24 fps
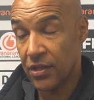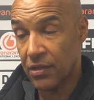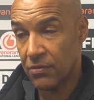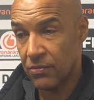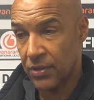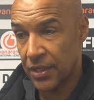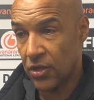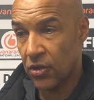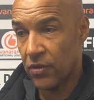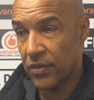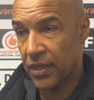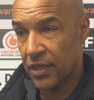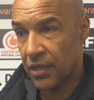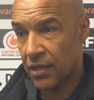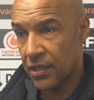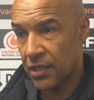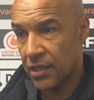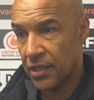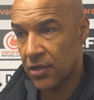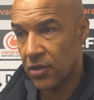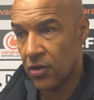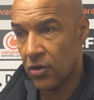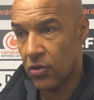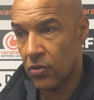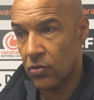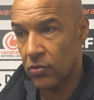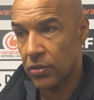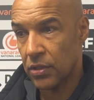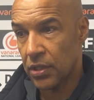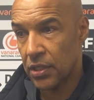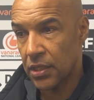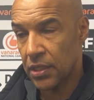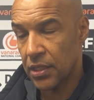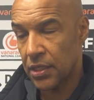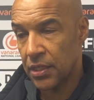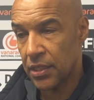got the early goal
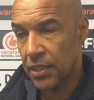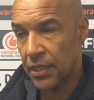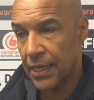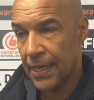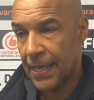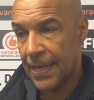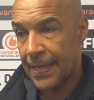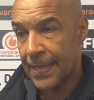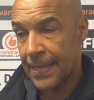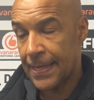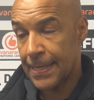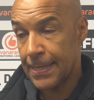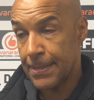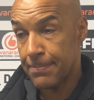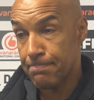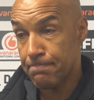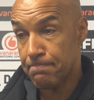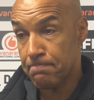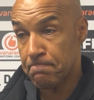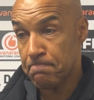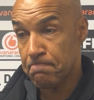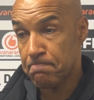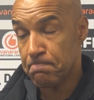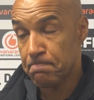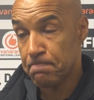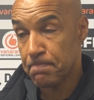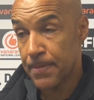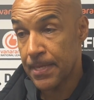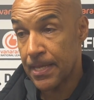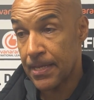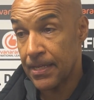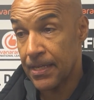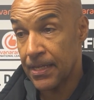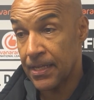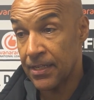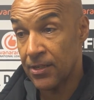and
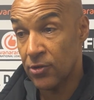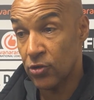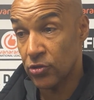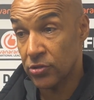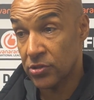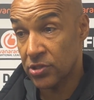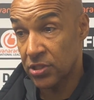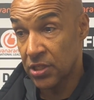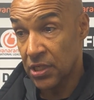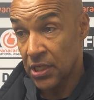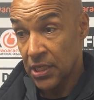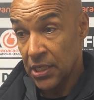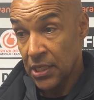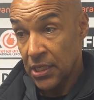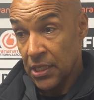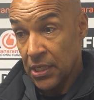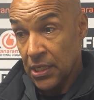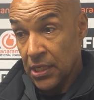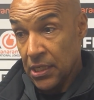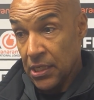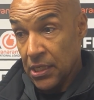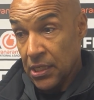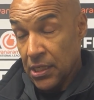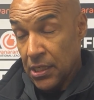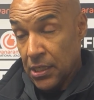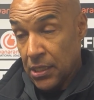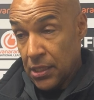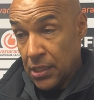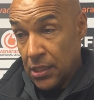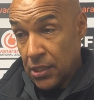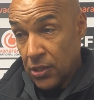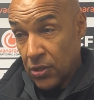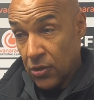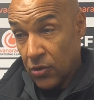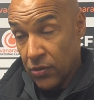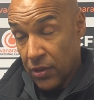looked.
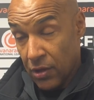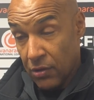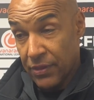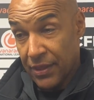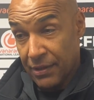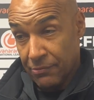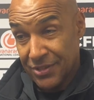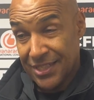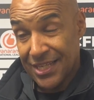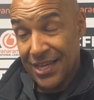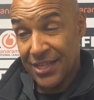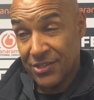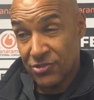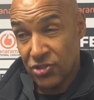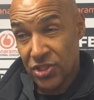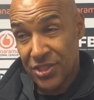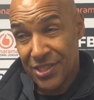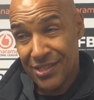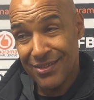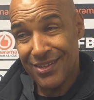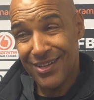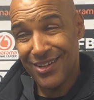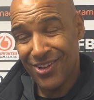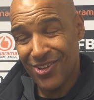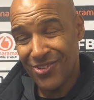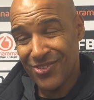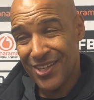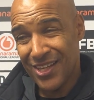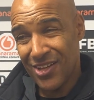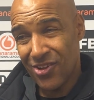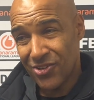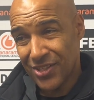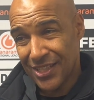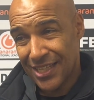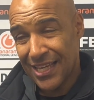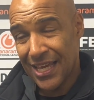Although they were dangerous on the
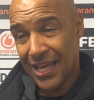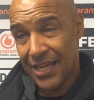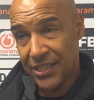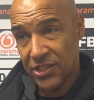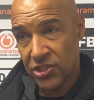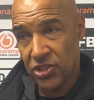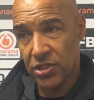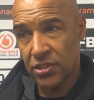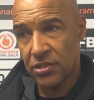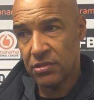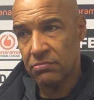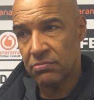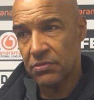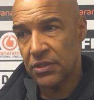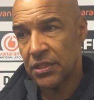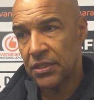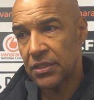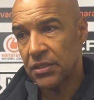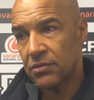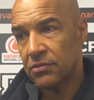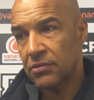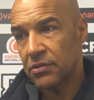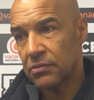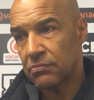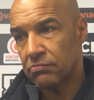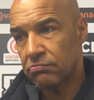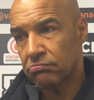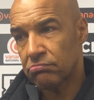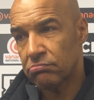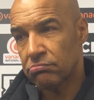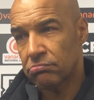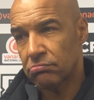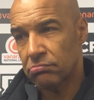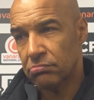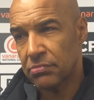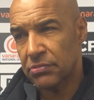odd occasion,
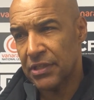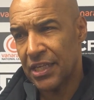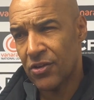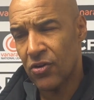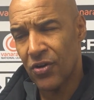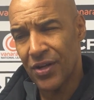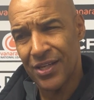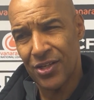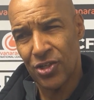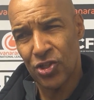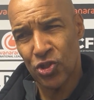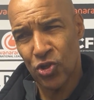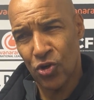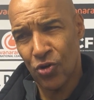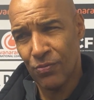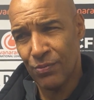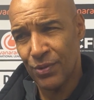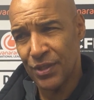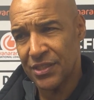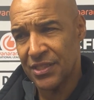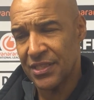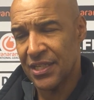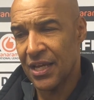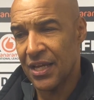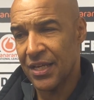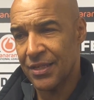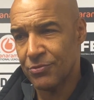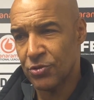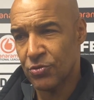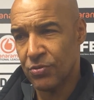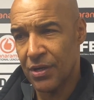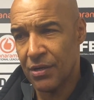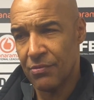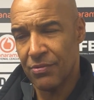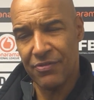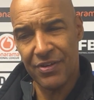they got in a couple of times
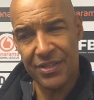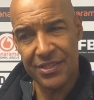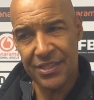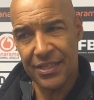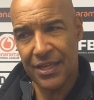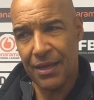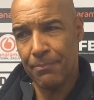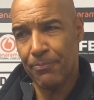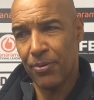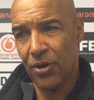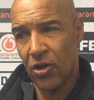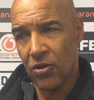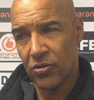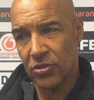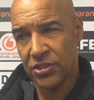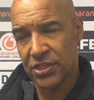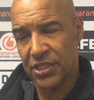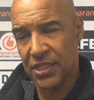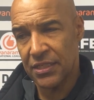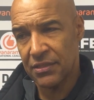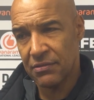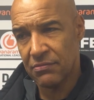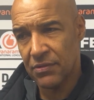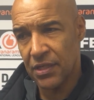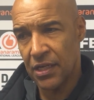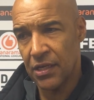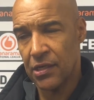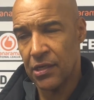where we've had to get blocks in